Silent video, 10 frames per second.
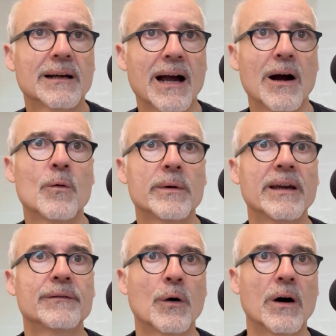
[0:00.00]
how we
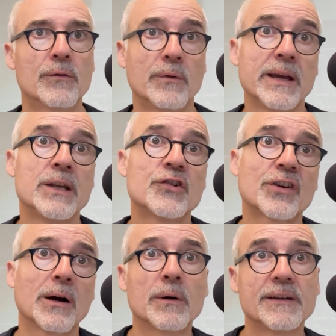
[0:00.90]
have
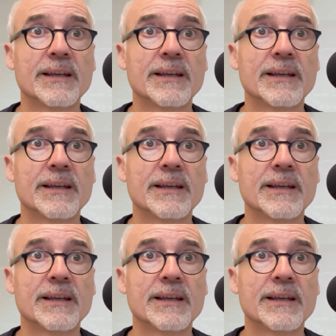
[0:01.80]
arranged our